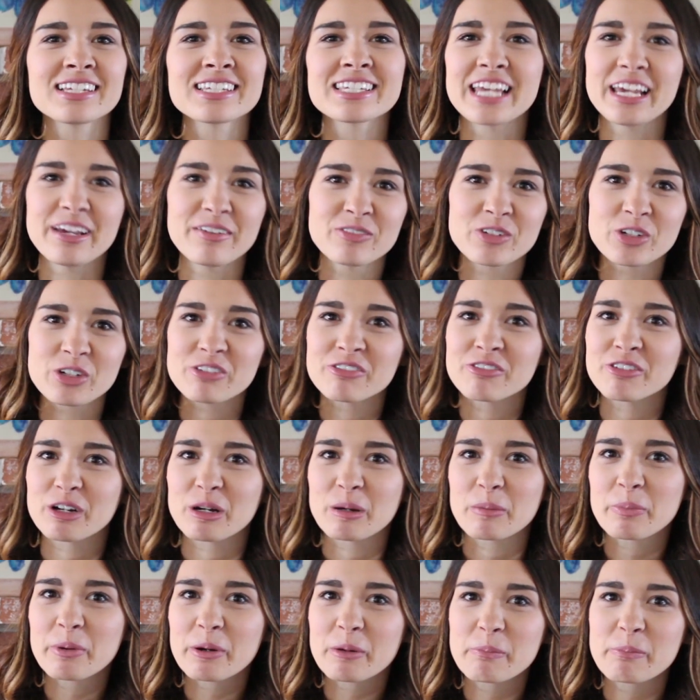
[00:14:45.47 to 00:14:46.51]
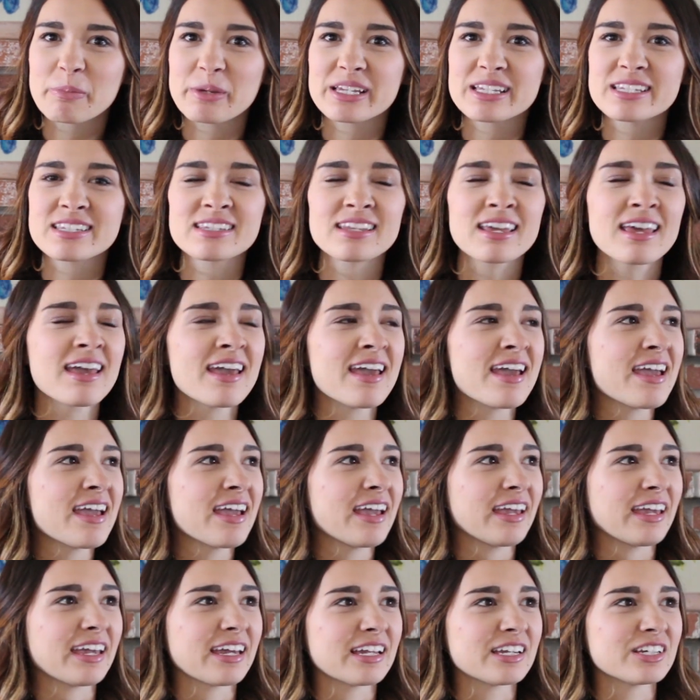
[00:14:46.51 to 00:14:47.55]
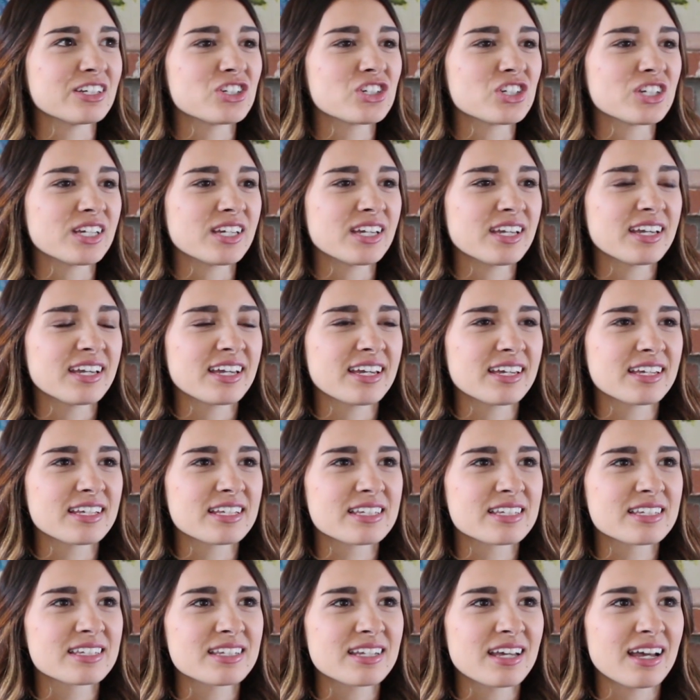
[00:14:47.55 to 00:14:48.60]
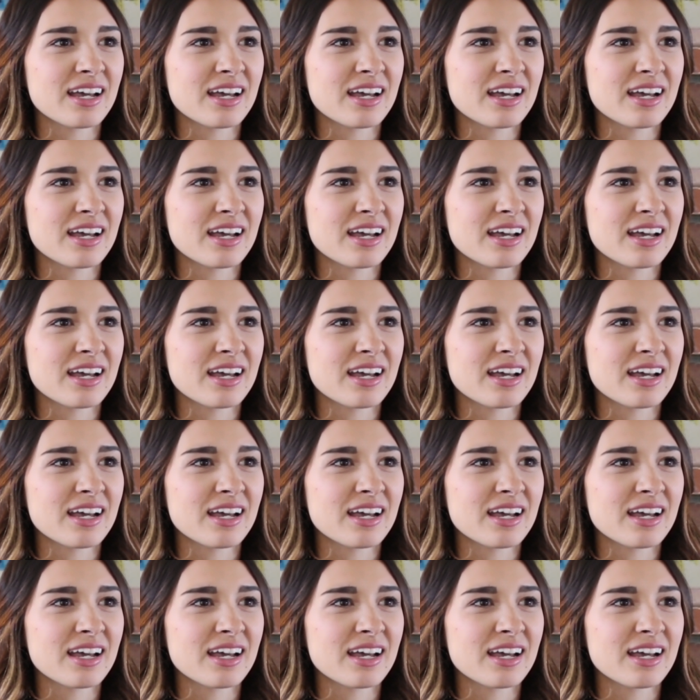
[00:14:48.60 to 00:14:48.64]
saved her for a purpose, and she is